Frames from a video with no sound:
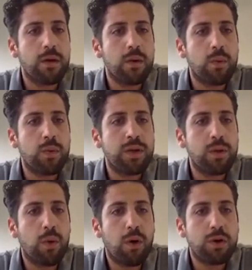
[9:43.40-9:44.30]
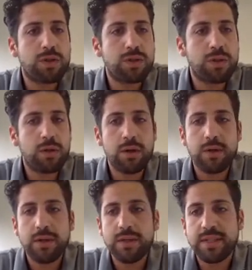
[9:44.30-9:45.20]
We do also
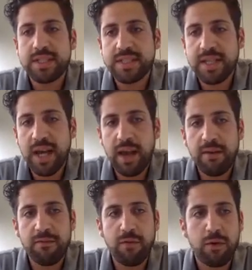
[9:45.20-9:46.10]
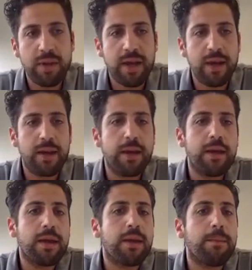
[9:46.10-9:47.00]
the same for the
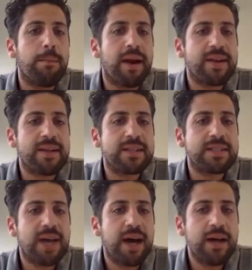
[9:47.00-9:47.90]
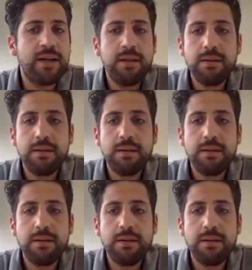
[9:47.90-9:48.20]
palatal side.